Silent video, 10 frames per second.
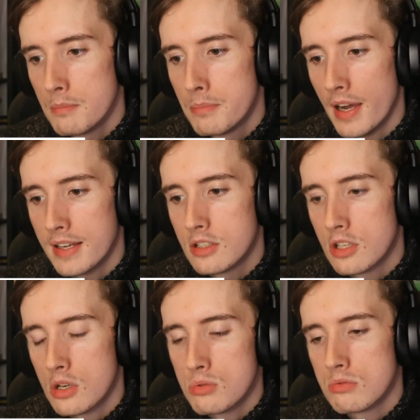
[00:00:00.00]
but I
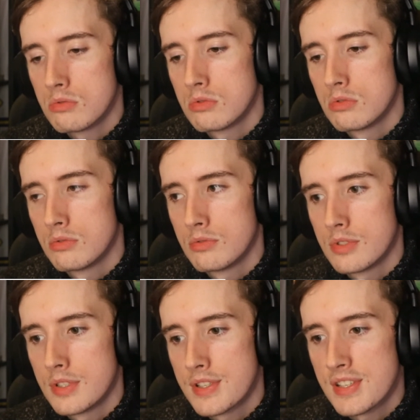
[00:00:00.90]
don't
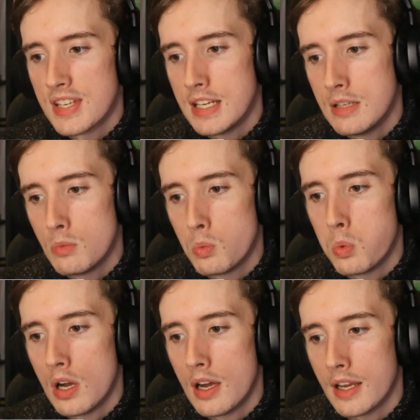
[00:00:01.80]
see
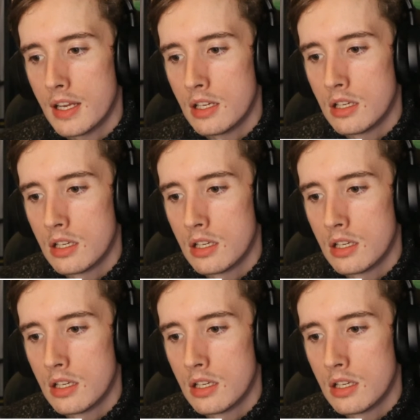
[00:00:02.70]
why